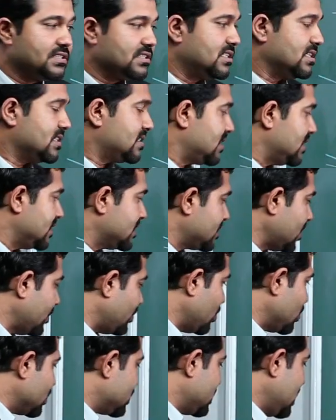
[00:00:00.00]
this is
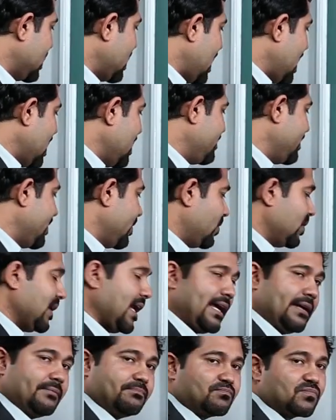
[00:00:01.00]
suppose the
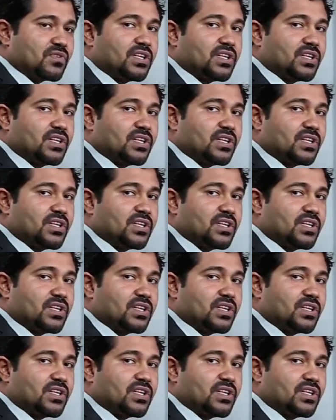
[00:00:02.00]
alveoli.